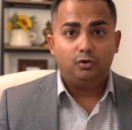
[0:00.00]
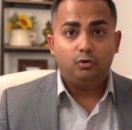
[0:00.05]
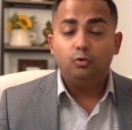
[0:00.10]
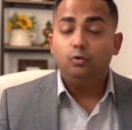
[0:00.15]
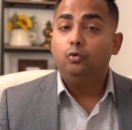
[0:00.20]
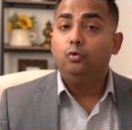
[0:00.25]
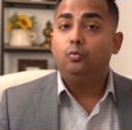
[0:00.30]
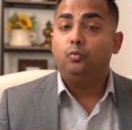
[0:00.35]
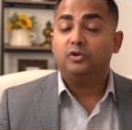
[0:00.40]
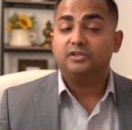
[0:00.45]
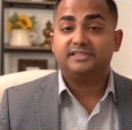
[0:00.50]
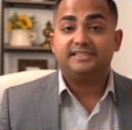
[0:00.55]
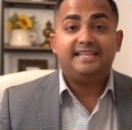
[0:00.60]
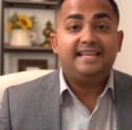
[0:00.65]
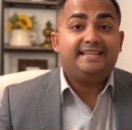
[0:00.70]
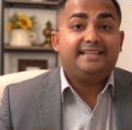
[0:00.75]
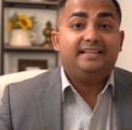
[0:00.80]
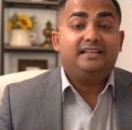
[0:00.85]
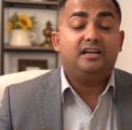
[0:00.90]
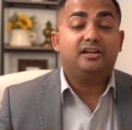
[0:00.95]
who was
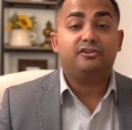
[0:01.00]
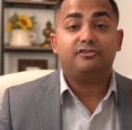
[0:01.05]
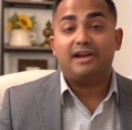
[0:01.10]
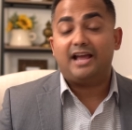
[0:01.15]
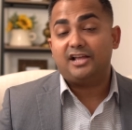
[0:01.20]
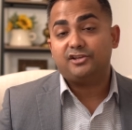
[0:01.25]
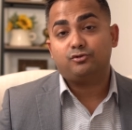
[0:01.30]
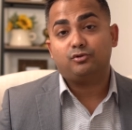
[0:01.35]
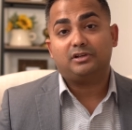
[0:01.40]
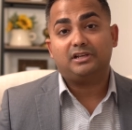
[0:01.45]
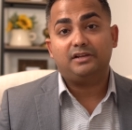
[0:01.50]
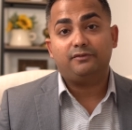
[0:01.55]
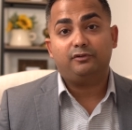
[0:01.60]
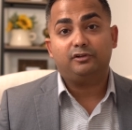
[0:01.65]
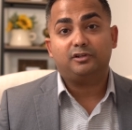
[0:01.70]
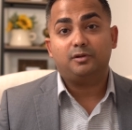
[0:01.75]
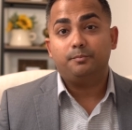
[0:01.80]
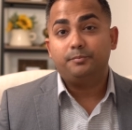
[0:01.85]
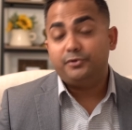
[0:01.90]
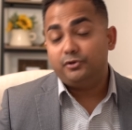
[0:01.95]
taking a graduate
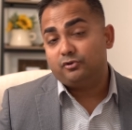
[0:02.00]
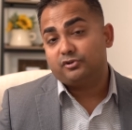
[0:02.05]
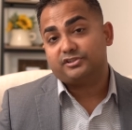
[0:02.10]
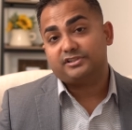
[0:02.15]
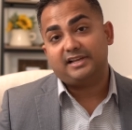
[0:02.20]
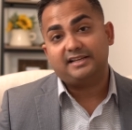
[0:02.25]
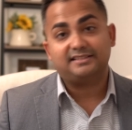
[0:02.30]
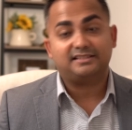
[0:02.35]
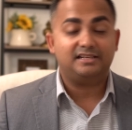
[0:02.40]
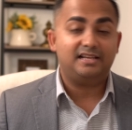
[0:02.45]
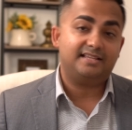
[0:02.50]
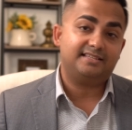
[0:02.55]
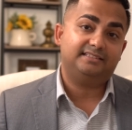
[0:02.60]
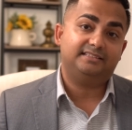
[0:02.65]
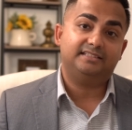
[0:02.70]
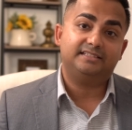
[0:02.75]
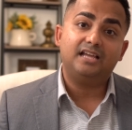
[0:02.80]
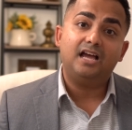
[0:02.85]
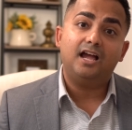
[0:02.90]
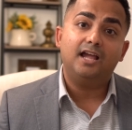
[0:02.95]
level computer science class at
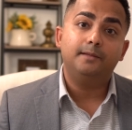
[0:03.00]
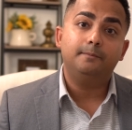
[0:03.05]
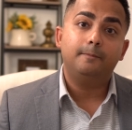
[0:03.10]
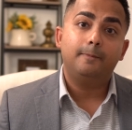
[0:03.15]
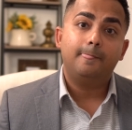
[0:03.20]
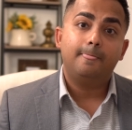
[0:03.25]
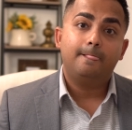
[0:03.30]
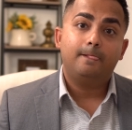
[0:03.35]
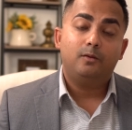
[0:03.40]
the time